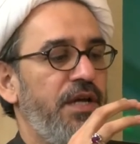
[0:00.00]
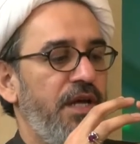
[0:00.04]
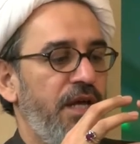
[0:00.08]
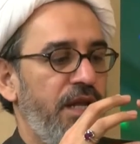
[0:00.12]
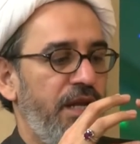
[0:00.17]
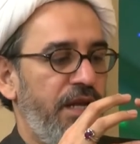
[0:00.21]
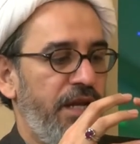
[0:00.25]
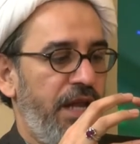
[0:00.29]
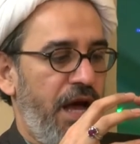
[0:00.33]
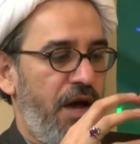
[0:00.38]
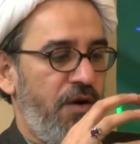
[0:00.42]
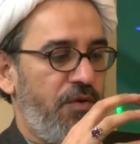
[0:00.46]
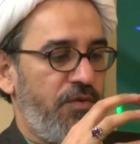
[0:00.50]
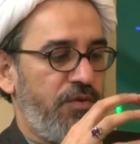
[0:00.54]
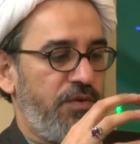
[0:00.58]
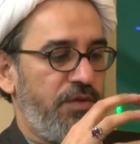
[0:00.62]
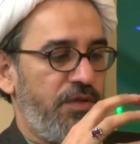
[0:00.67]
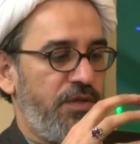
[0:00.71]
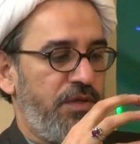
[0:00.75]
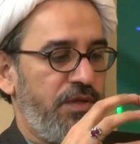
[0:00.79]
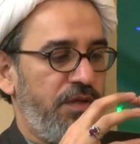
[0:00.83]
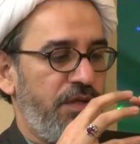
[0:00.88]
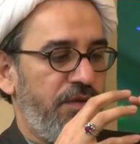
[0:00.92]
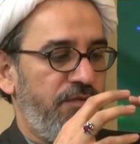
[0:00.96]
Now,
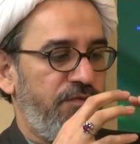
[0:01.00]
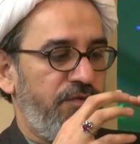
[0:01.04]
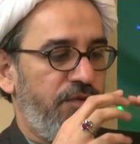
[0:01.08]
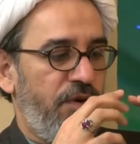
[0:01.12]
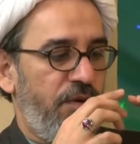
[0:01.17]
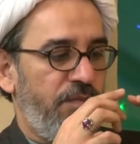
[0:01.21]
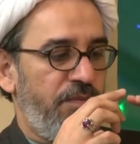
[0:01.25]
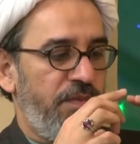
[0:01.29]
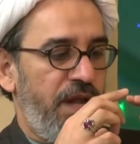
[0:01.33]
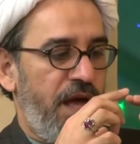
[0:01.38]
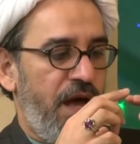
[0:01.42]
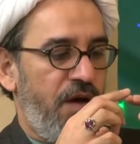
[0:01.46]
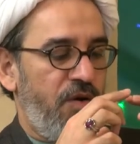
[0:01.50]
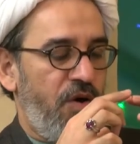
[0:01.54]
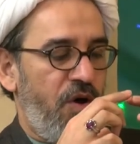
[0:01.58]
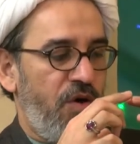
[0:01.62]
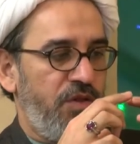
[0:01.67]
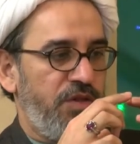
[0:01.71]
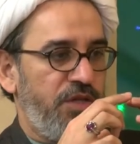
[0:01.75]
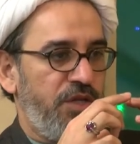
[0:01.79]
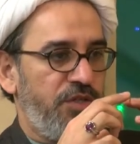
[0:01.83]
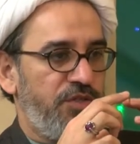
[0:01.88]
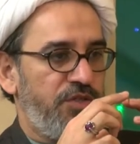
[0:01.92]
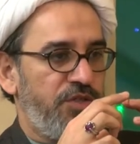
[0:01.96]
from now
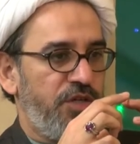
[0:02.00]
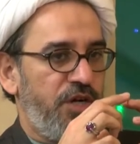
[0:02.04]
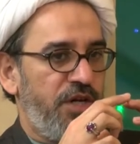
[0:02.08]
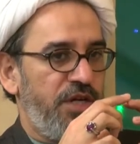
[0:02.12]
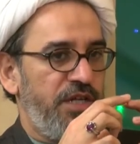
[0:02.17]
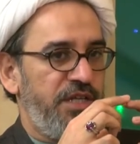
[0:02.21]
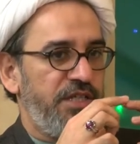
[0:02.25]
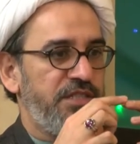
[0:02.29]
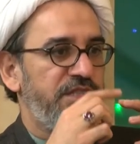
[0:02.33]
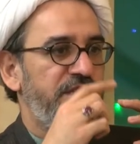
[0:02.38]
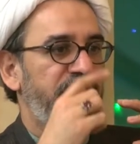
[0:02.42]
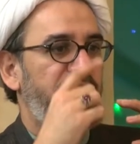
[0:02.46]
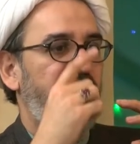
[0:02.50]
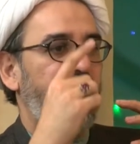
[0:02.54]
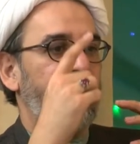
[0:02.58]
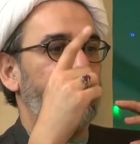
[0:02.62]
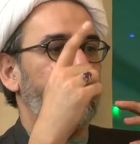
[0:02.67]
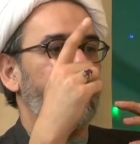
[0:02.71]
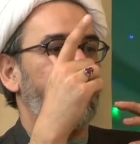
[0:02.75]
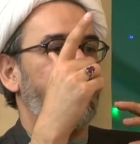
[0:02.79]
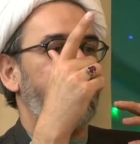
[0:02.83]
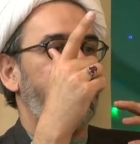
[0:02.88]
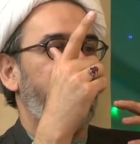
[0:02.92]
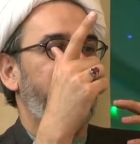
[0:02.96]
on, the journey is the
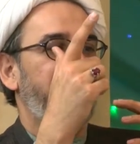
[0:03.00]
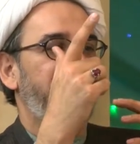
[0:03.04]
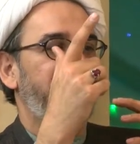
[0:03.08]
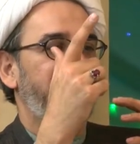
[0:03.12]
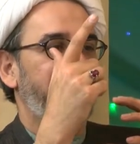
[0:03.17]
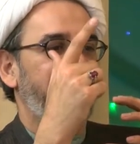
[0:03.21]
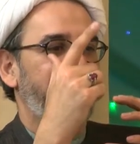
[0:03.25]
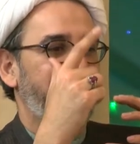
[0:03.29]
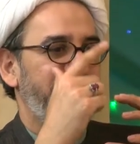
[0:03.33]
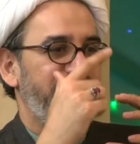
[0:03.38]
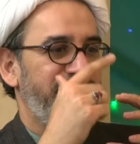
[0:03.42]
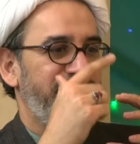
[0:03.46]
exoteric.